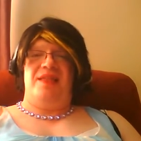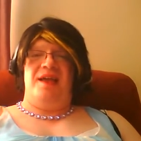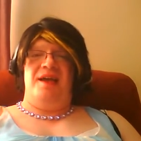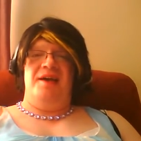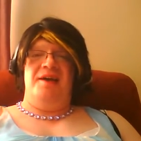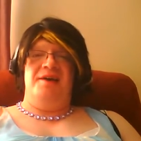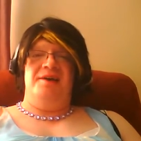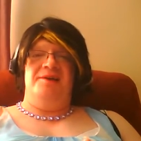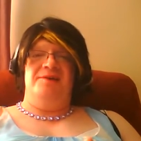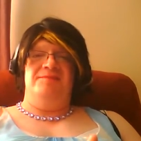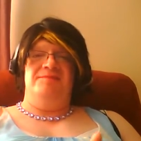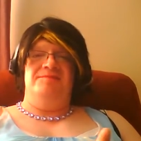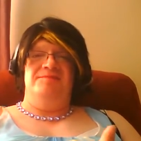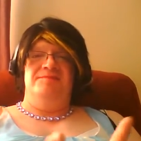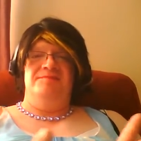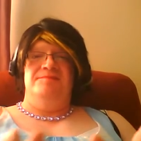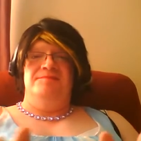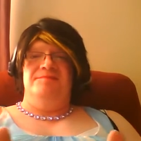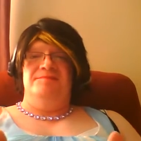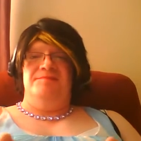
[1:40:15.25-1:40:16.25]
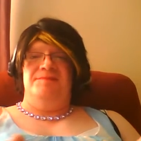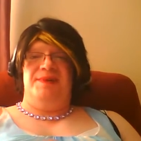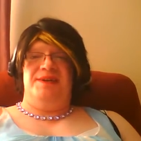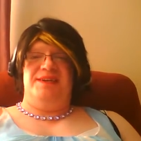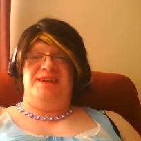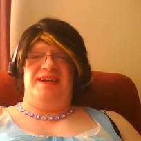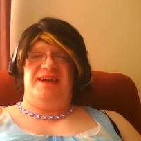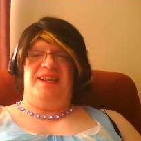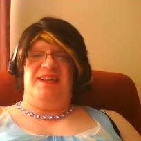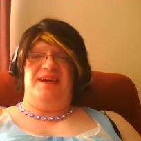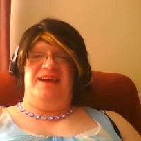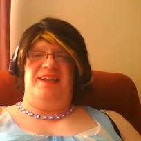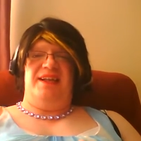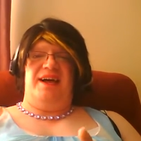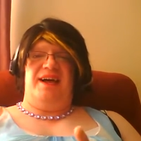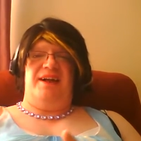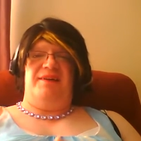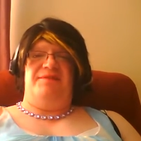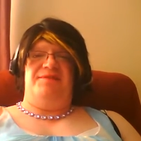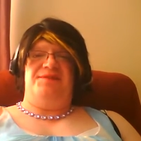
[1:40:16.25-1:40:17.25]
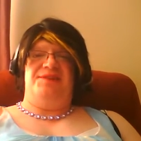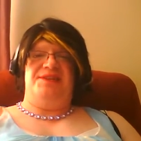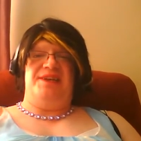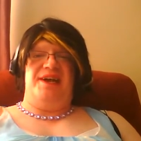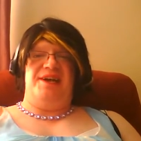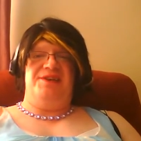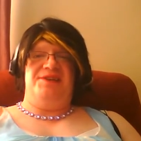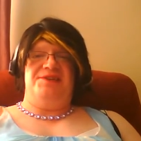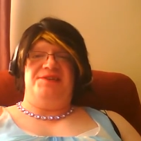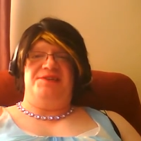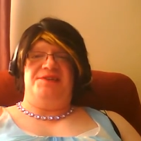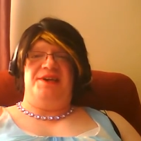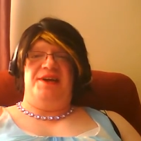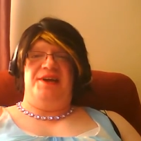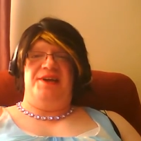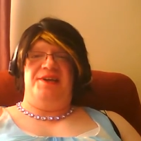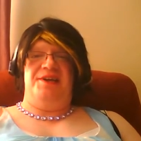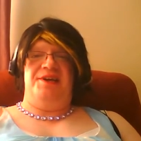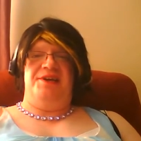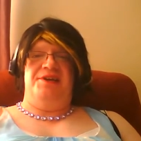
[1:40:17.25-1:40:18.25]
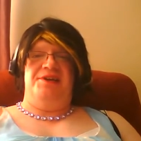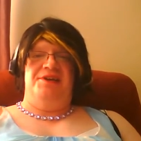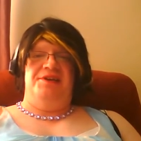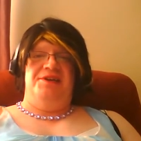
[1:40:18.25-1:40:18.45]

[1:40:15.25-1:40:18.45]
Uh, basically, a lot of states are saying that,